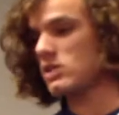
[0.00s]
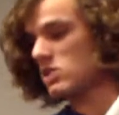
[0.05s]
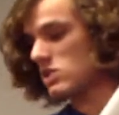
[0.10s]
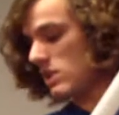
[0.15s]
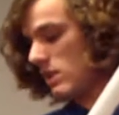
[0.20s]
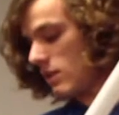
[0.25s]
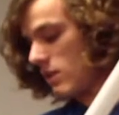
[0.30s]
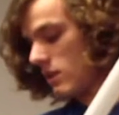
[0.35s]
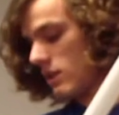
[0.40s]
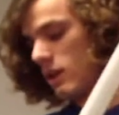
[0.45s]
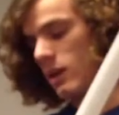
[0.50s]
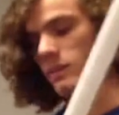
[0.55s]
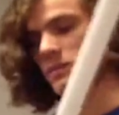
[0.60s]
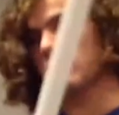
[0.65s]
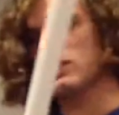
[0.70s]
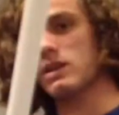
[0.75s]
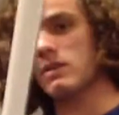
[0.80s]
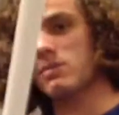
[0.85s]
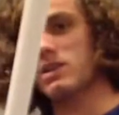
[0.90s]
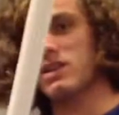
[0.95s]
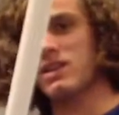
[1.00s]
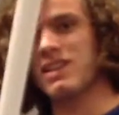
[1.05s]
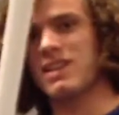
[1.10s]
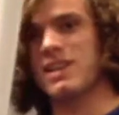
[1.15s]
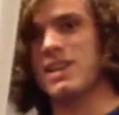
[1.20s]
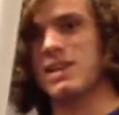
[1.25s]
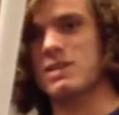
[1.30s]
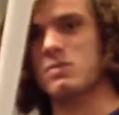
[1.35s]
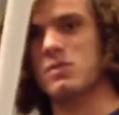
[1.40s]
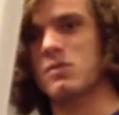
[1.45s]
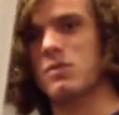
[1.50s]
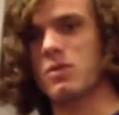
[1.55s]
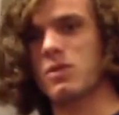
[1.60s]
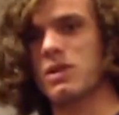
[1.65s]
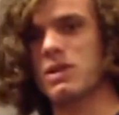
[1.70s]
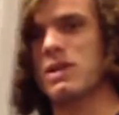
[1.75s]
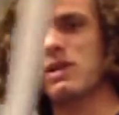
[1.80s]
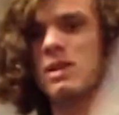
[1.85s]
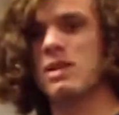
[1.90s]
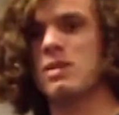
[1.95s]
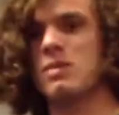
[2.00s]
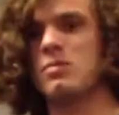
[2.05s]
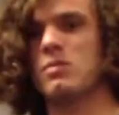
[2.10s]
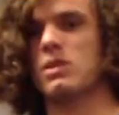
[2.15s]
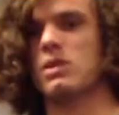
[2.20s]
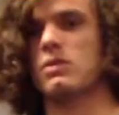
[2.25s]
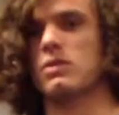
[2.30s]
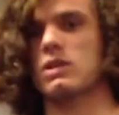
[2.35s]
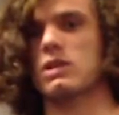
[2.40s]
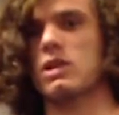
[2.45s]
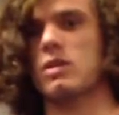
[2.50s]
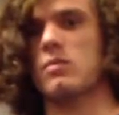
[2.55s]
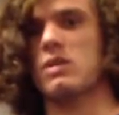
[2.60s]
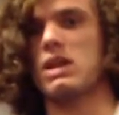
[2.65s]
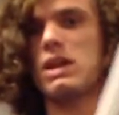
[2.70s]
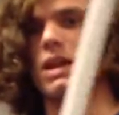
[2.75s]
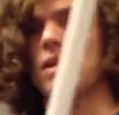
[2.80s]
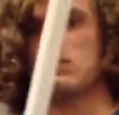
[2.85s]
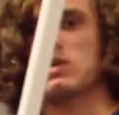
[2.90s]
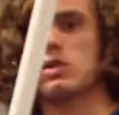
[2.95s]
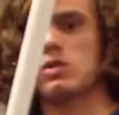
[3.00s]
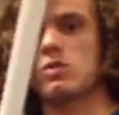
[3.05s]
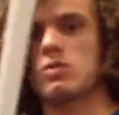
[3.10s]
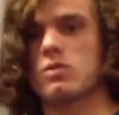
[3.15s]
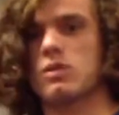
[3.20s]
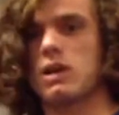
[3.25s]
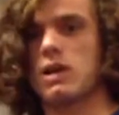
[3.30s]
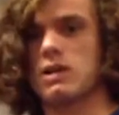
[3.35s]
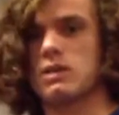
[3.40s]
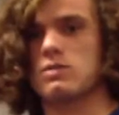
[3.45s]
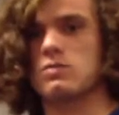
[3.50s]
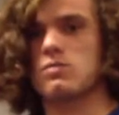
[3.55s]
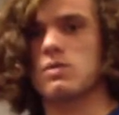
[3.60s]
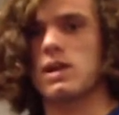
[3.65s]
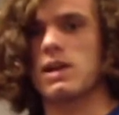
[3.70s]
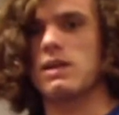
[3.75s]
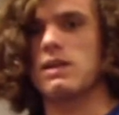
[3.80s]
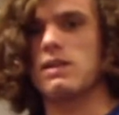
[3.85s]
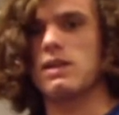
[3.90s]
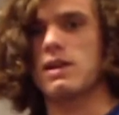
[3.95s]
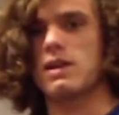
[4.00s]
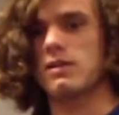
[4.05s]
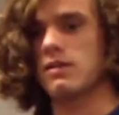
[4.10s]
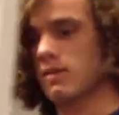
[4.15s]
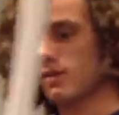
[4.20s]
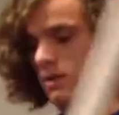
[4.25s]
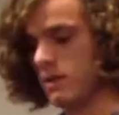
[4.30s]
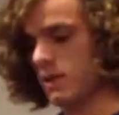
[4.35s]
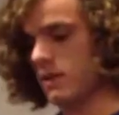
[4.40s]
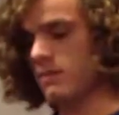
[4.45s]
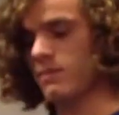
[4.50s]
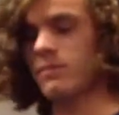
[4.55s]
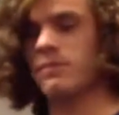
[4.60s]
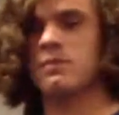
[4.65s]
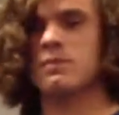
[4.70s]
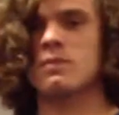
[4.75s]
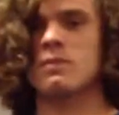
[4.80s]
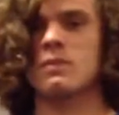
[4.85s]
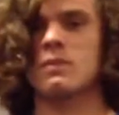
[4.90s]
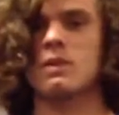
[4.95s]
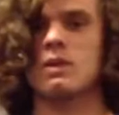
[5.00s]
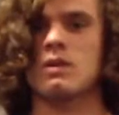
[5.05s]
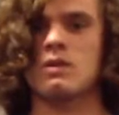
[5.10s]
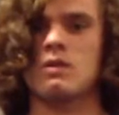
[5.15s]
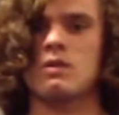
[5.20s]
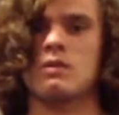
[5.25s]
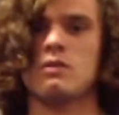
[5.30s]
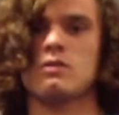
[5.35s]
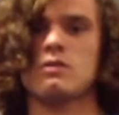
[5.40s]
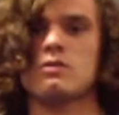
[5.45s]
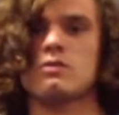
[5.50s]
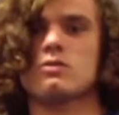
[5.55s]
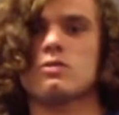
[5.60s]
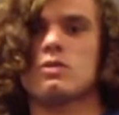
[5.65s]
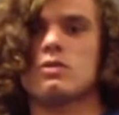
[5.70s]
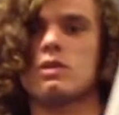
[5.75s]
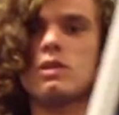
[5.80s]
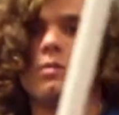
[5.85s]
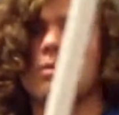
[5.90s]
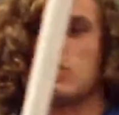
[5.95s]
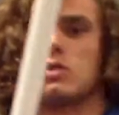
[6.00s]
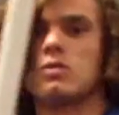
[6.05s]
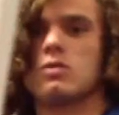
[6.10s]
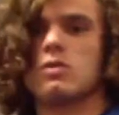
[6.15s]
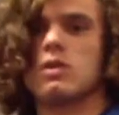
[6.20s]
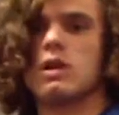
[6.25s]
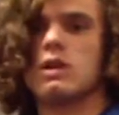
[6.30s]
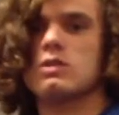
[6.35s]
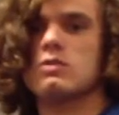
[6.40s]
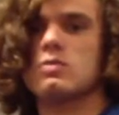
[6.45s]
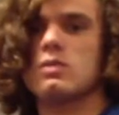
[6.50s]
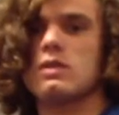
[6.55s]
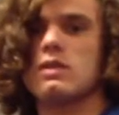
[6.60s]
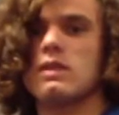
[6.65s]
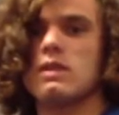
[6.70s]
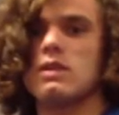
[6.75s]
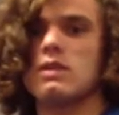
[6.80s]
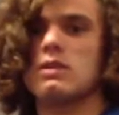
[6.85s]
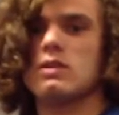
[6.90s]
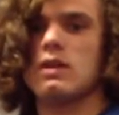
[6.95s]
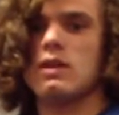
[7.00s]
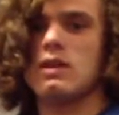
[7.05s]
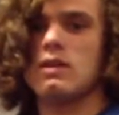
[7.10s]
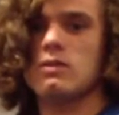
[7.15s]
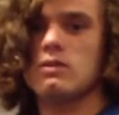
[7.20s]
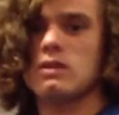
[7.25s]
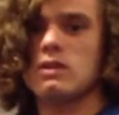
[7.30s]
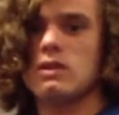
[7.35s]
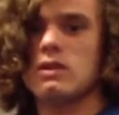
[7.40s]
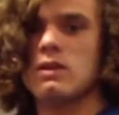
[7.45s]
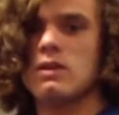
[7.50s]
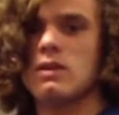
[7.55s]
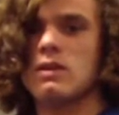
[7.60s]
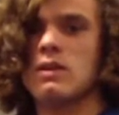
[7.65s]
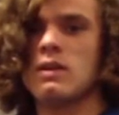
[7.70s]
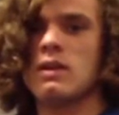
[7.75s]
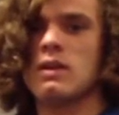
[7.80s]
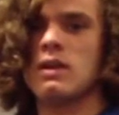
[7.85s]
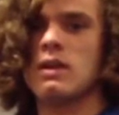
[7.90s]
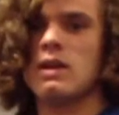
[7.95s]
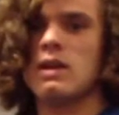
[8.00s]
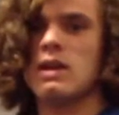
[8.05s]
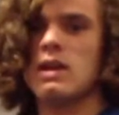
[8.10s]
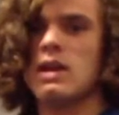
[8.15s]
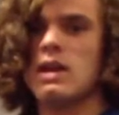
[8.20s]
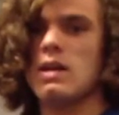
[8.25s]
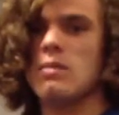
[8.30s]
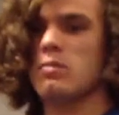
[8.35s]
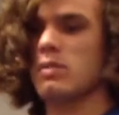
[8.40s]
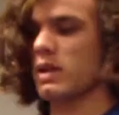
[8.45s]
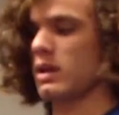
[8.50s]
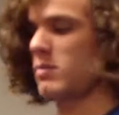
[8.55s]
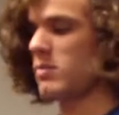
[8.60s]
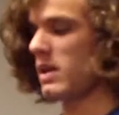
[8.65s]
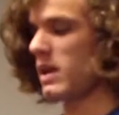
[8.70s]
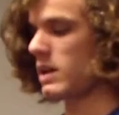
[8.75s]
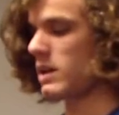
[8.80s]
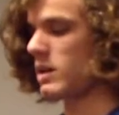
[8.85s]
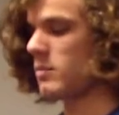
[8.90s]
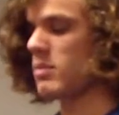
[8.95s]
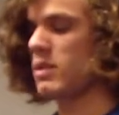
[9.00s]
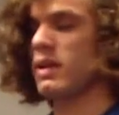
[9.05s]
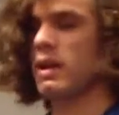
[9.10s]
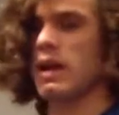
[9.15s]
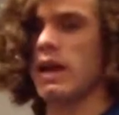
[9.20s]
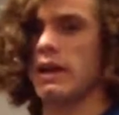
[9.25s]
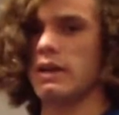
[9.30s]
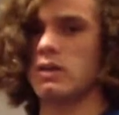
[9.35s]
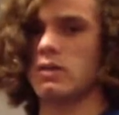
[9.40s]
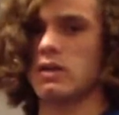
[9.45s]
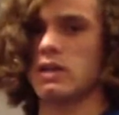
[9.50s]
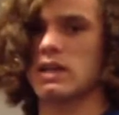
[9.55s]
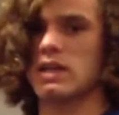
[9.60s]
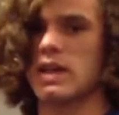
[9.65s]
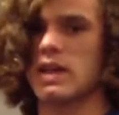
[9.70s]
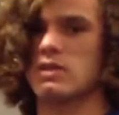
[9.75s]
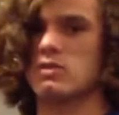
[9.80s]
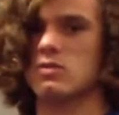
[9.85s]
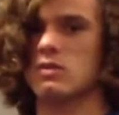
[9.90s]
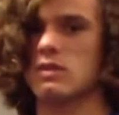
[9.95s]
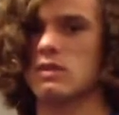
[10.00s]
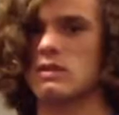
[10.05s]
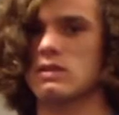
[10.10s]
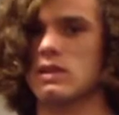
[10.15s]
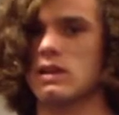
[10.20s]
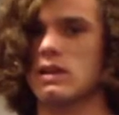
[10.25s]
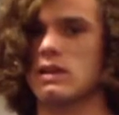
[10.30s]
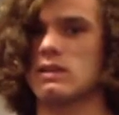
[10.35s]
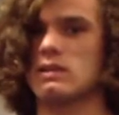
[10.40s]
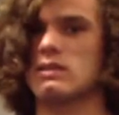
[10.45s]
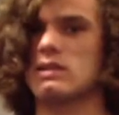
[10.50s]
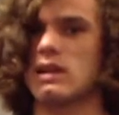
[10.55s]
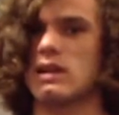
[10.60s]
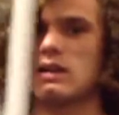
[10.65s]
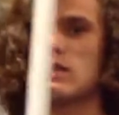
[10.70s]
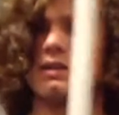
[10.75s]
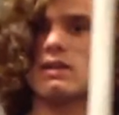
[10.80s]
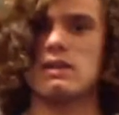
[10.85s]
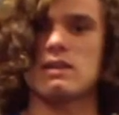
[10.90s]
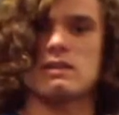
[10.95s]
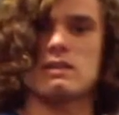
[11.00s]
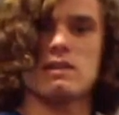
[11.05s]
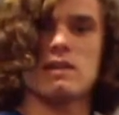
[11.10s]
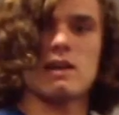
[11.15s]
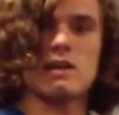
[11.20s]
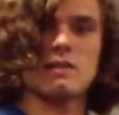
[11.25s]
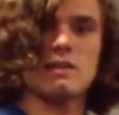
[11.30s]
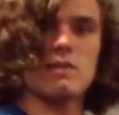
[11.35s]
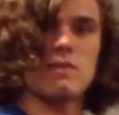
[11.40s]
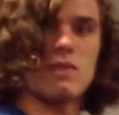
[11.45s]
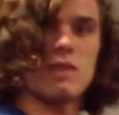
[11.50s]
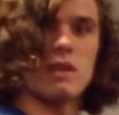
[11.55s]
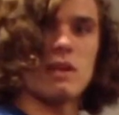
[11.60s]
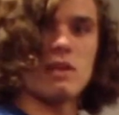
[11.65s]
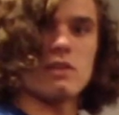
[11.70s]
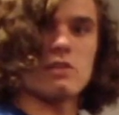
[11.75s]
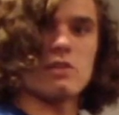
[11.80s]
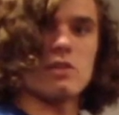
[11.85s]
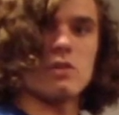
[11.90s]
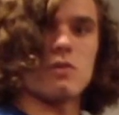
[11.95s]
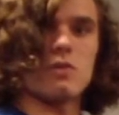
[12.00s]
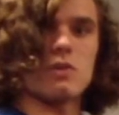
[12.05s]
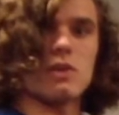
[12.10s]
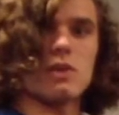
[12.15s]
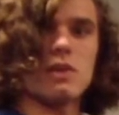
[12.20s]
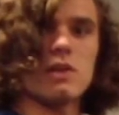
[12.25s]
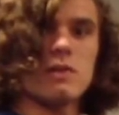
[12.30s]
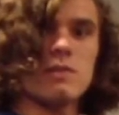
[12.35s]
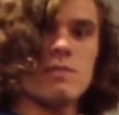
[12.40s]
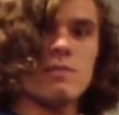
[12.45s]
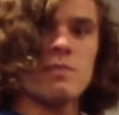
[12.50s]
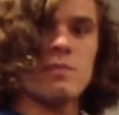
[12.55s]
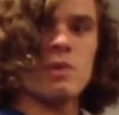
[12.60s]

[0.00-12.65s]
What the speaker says: sheath concept as before, where you're going to come and aim across right in there, okay? So you come across with the hilt, bring it back up, and you're going to catch it with this hand. It's kind of the exact same thing as over here,